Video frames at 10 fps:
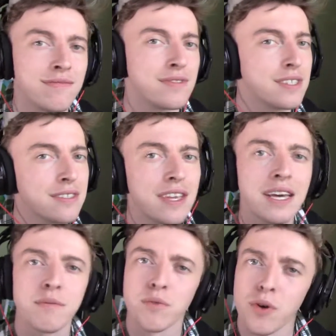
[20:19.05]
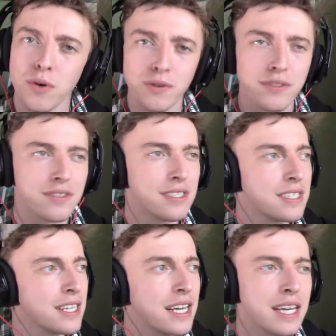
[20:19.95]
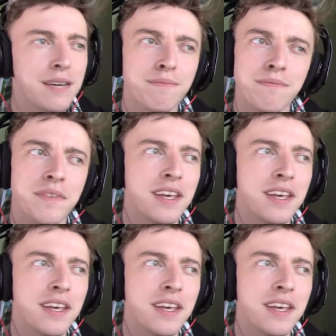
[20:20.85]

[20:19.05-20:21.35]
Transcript: this game rolls. This game,